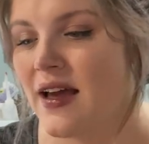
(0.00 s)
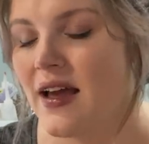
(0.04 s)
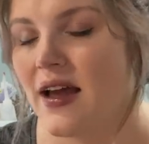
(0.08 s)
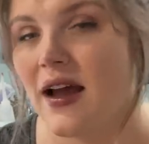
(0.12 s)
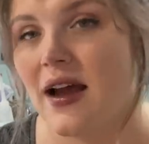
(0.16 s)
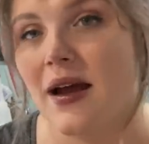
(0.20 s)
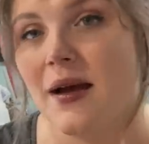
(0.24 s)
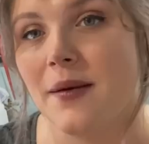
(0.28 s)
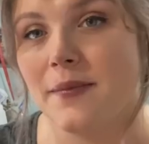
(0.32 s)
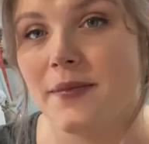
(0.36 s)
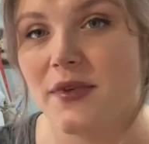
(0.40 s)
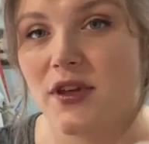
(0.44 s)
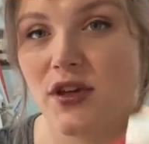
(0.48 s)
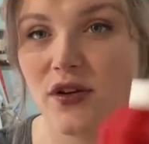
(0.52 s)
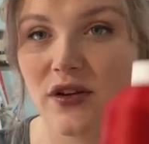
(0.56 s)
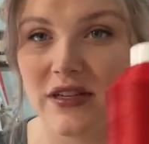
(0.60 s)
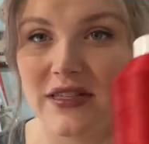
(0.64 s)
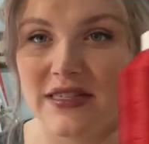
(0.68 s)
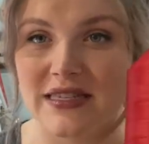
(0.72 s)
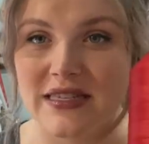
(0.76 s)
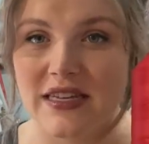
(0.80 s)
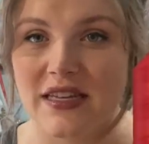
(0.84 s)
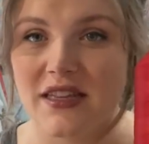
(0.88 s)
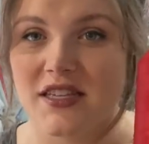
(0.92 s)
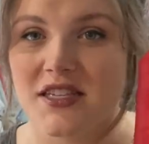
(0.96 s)
Um, you can
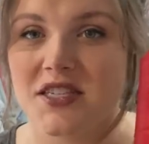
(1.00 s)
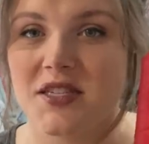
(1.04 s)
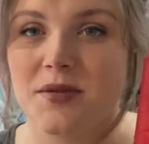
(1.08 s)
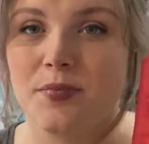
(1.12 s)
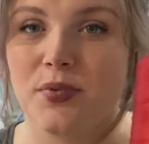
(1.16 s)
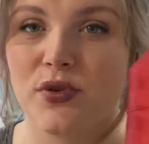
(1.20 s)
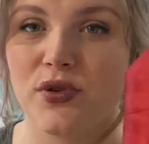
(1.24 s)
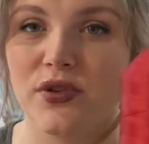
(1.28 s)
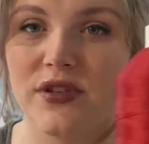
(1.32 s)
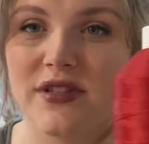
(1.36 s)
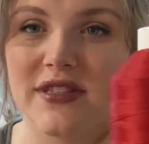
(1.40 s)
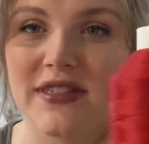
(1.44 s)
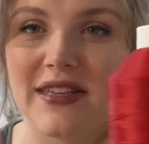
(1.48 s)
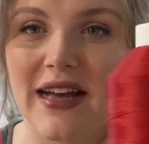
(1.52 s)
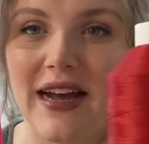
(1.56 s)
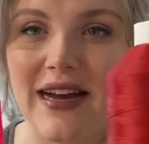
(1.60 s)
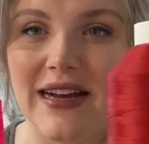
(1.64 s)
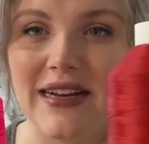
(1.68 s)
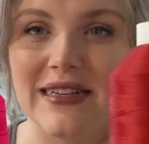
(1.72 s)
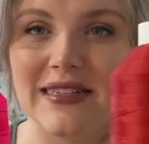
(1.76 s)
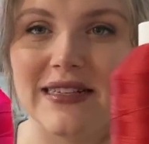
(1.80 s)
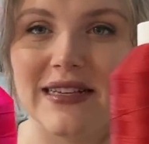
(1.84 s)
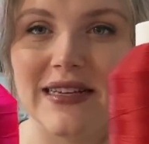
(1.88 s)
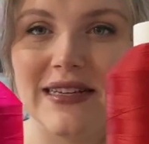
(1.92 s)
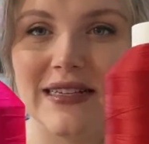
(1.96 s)
see the spool
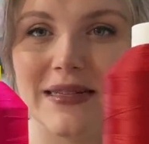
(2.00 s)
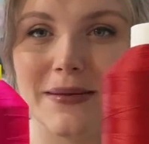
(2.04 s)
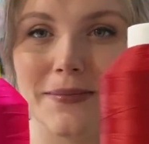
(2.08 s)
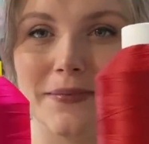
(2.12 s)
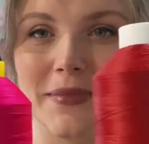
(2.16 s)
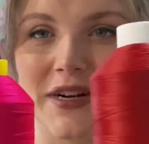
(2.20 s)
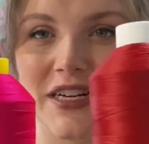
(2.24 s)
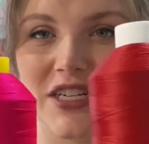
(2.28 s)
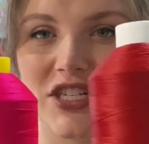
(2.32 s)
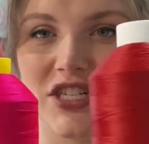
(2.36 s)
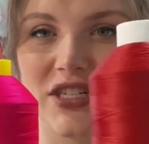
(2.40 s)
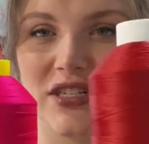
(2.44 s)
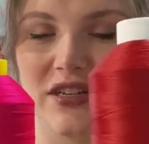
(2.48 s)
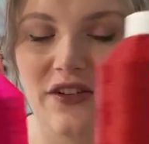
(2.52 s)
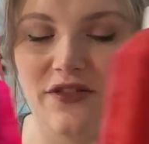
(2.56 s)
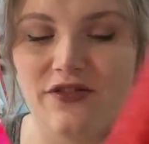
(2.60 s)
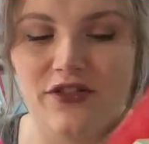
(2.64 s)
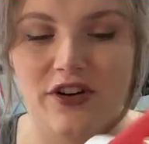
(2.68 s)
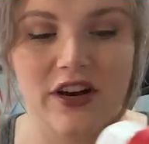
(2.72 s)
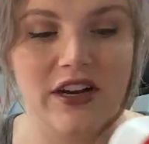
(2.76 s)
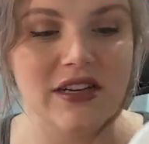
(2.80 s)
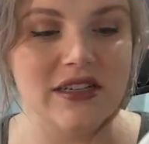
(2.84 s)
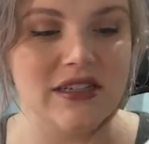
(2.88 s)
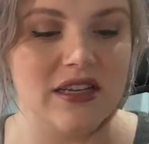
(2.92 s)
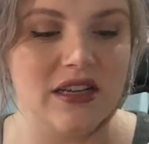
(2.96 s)
size is much
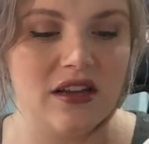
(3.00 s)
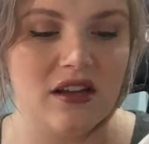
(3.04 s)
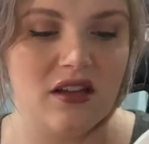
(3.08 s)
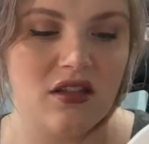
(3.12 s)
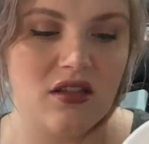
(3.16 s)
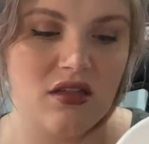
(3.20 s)
different.